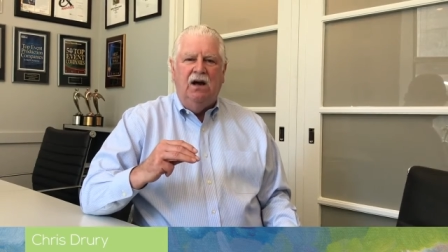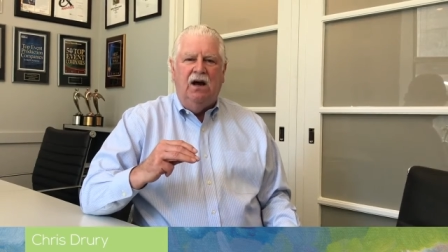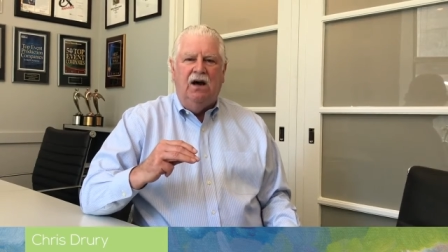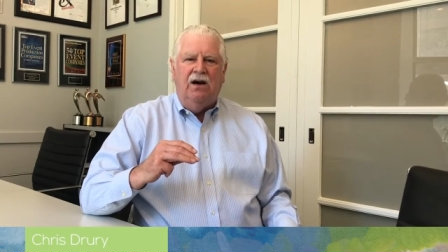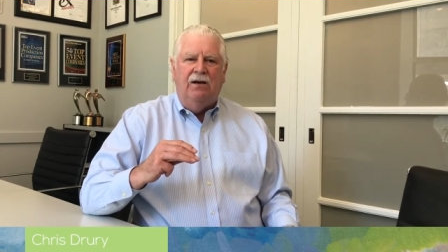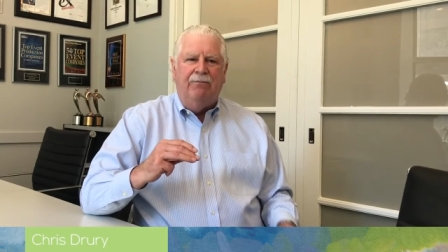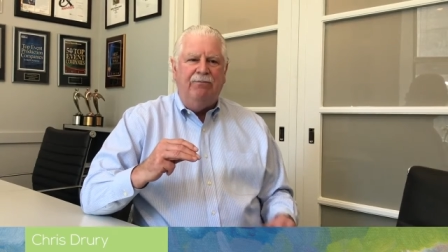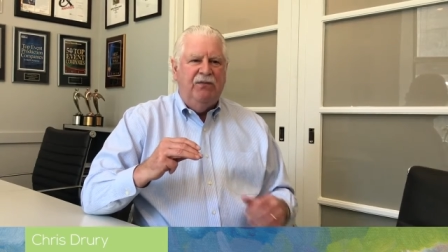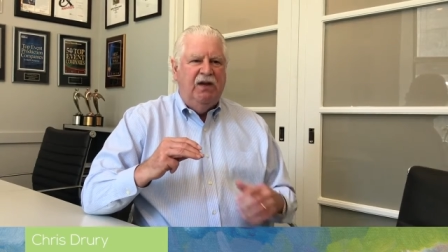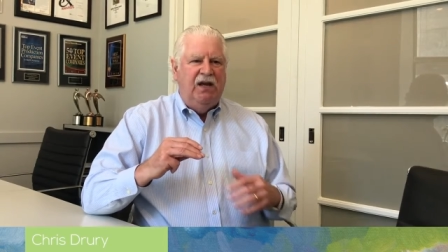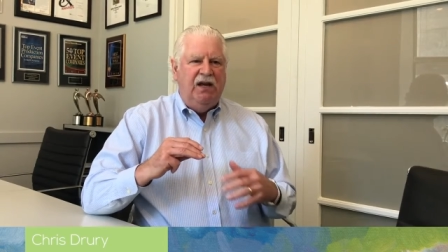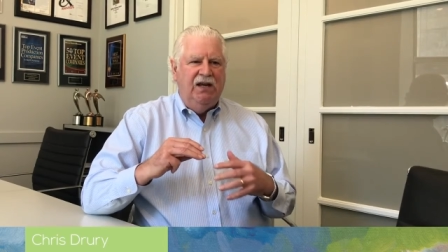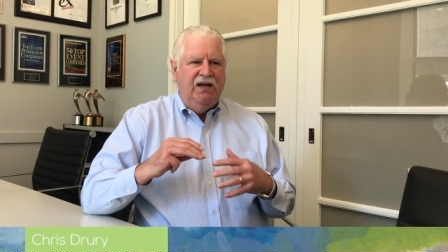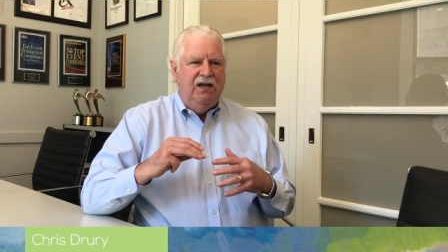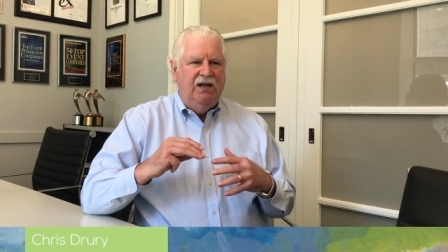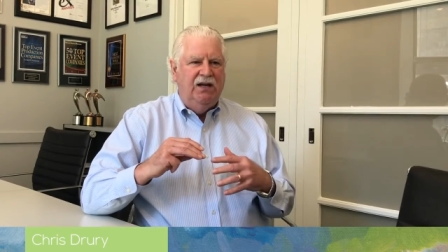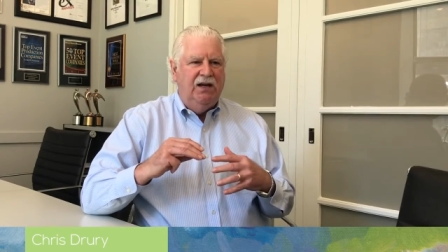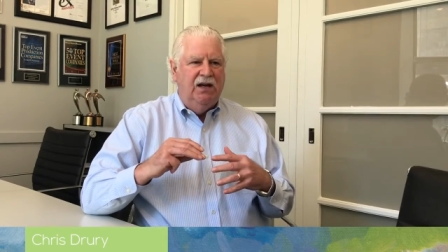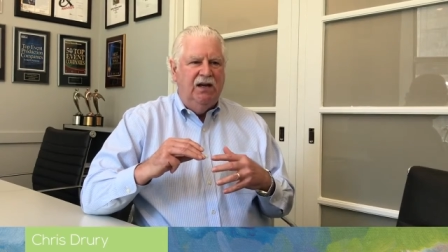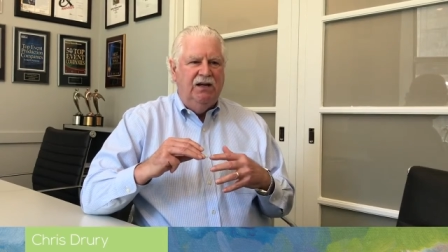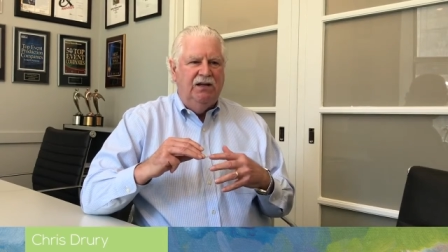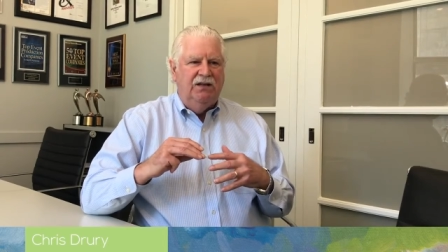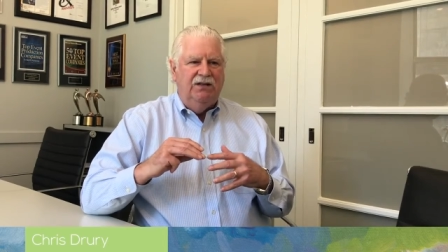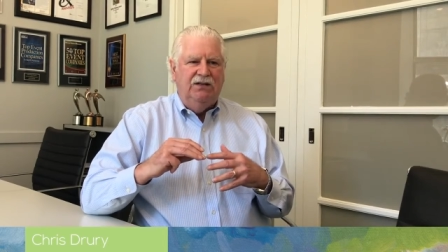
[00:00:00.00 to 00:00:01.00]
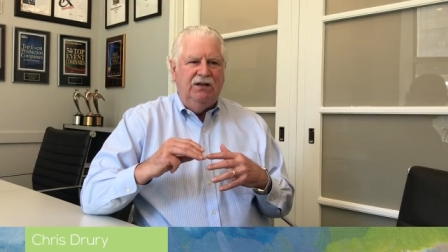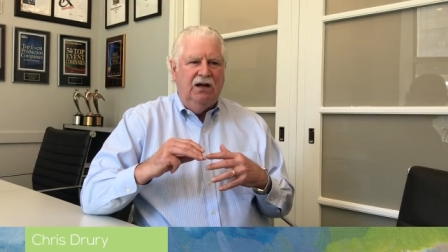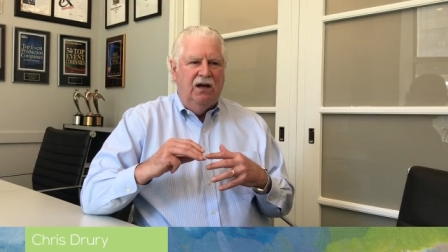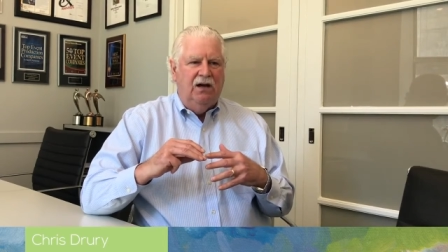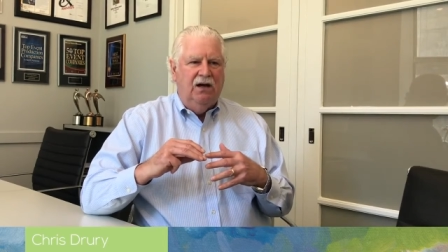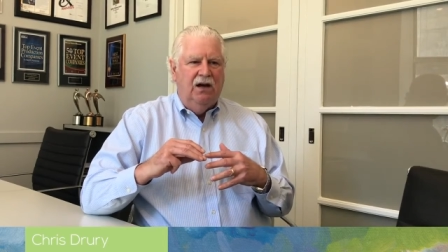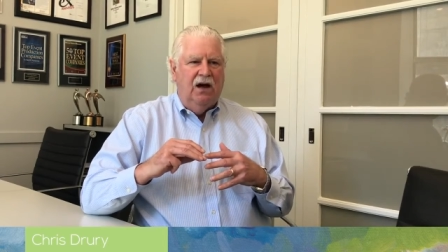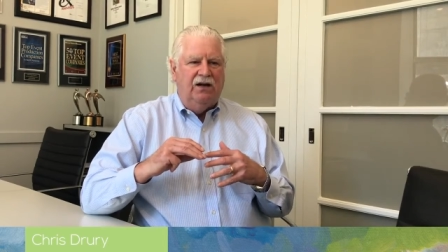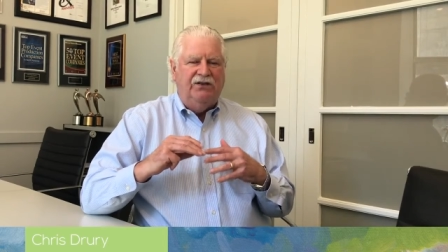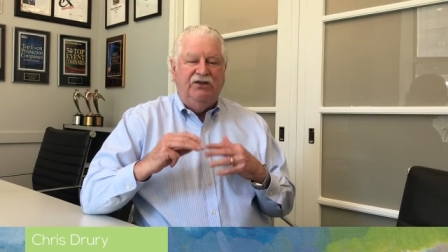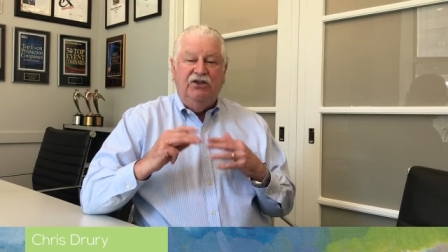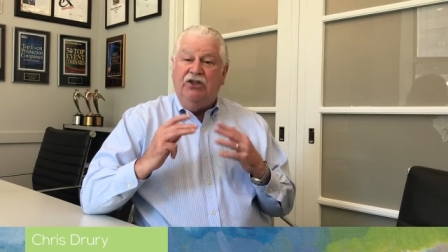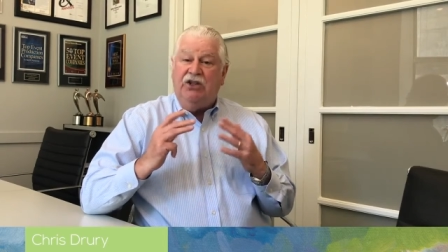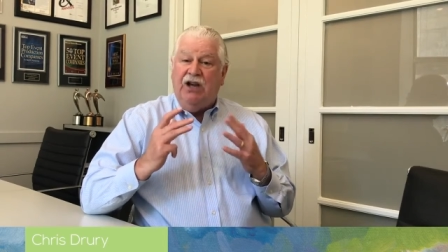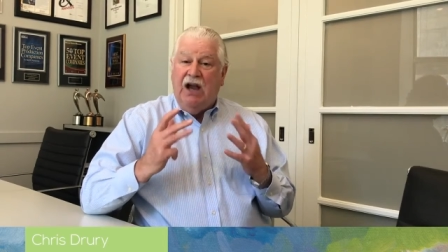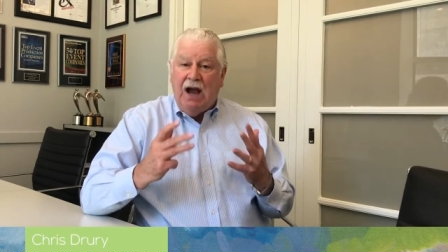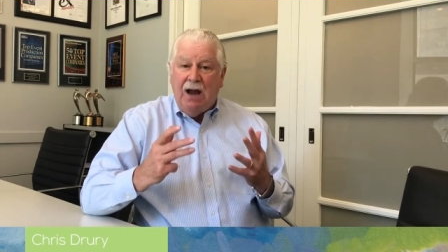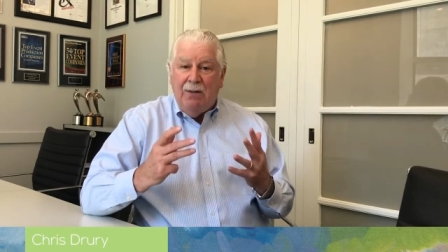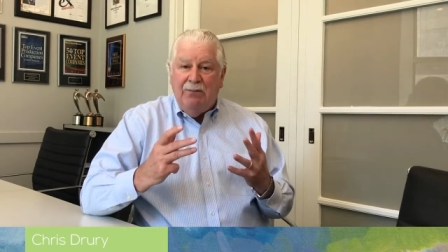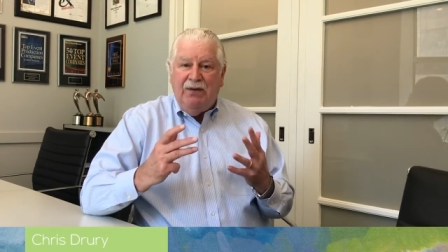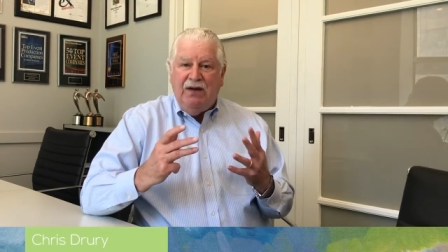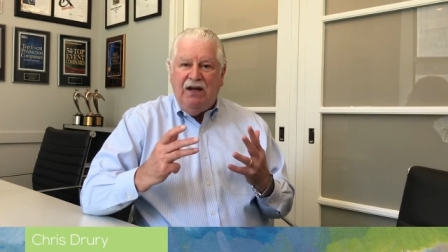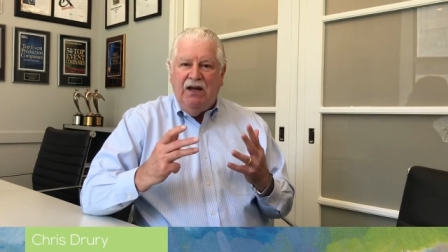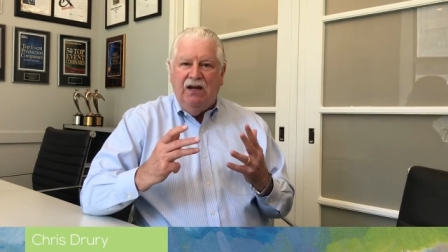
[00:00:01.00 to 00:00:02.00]
Um, he is a
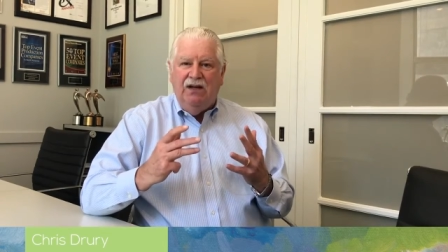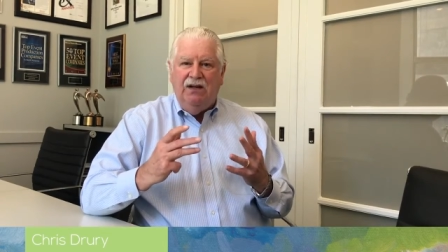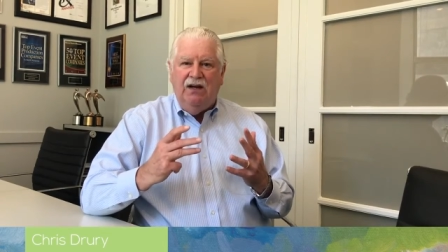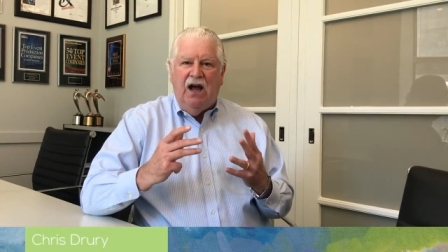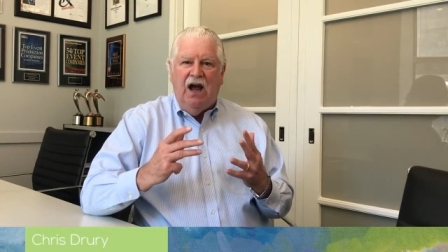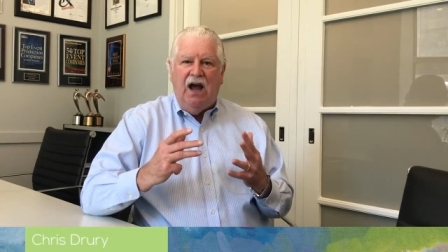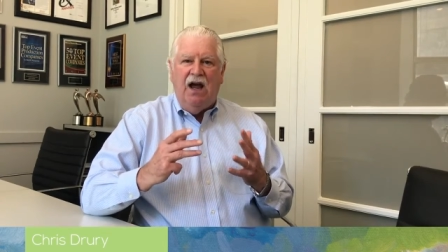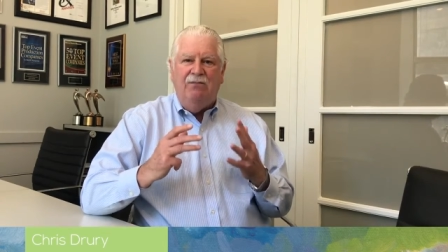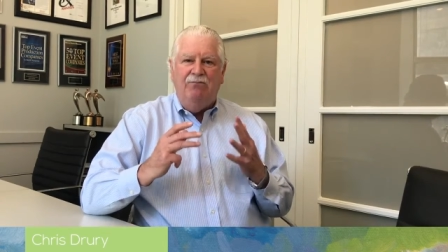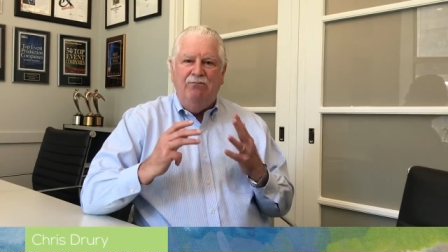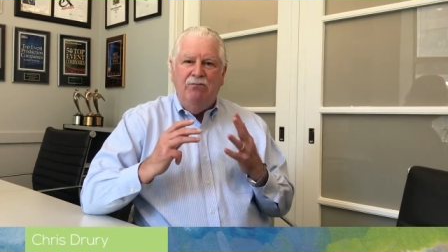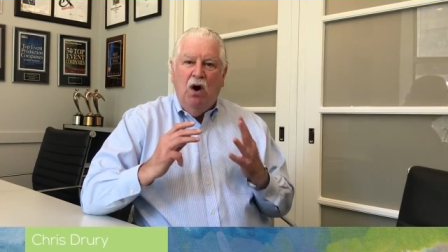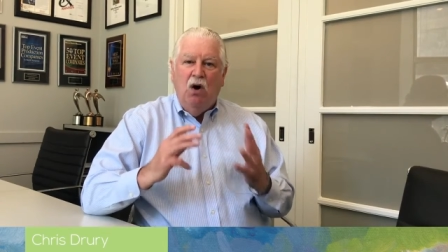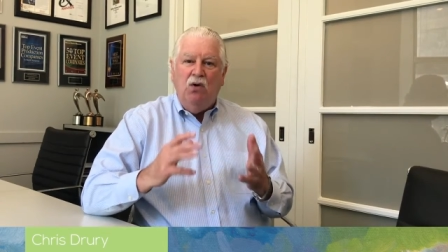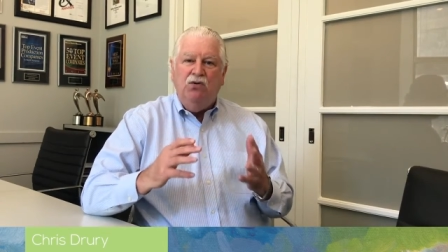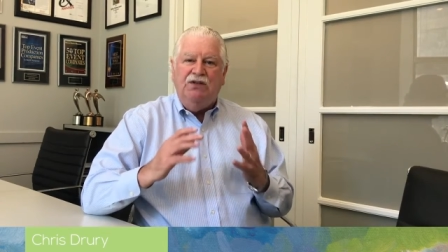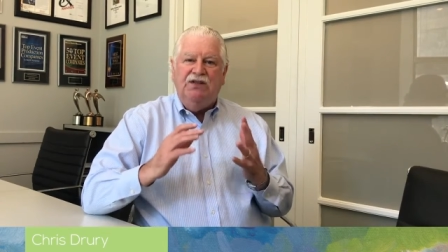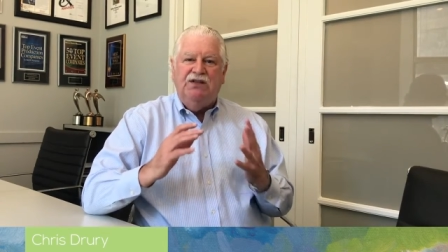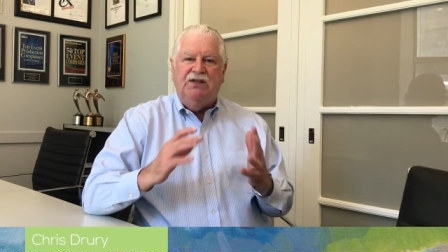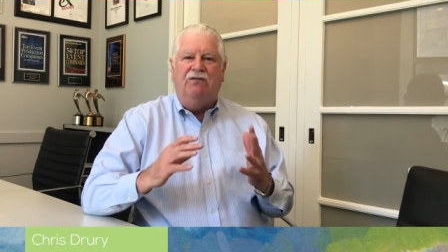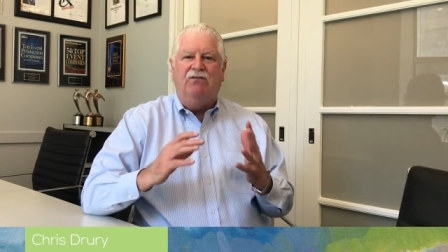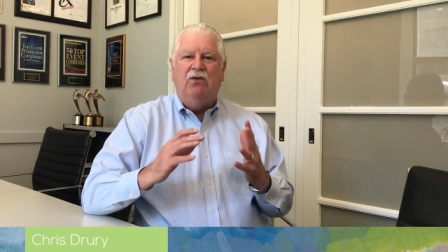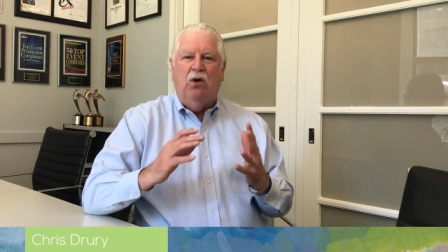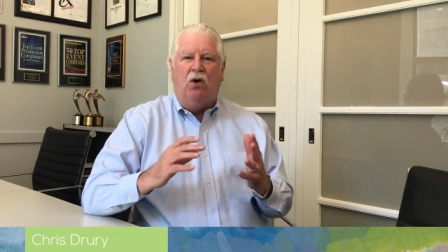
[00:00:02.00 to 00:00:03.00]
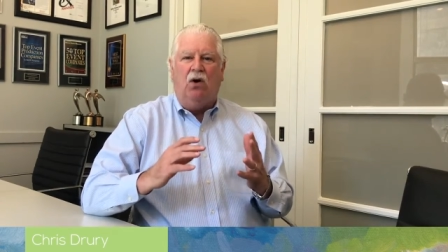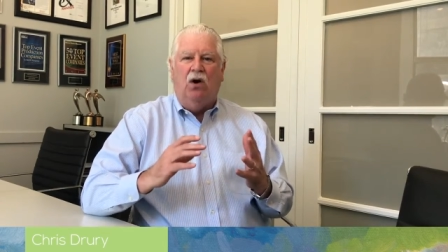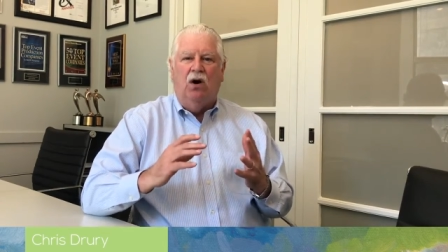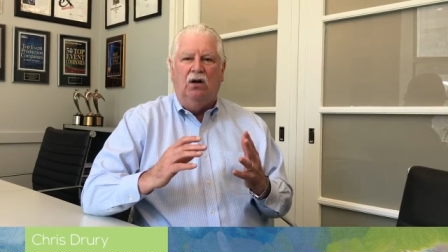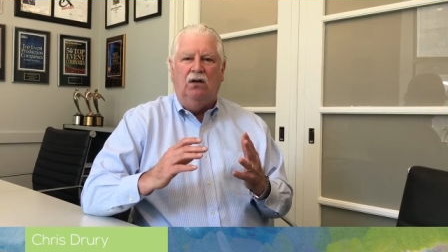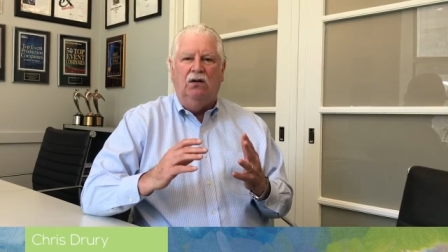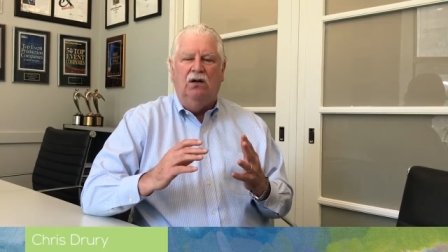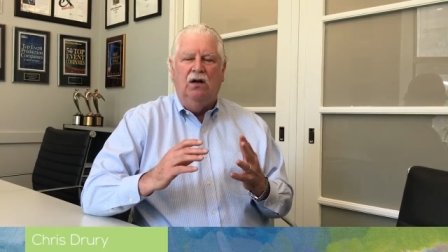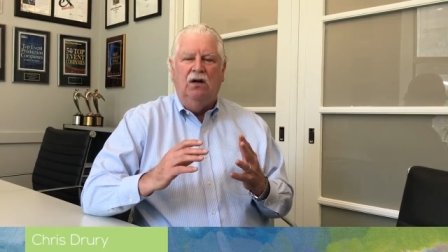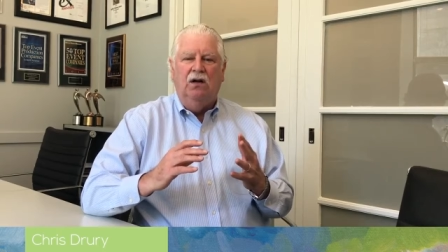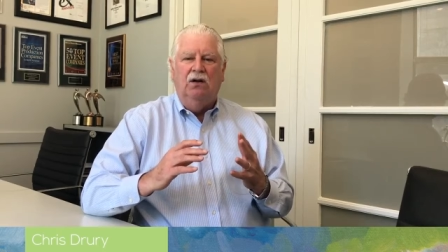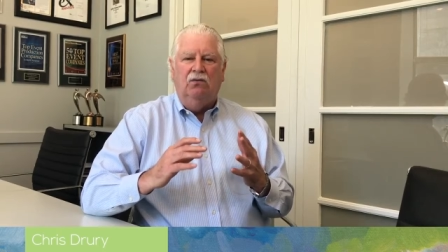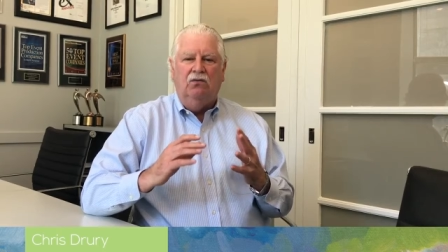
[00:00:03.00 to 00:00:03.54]
champion, and most of all,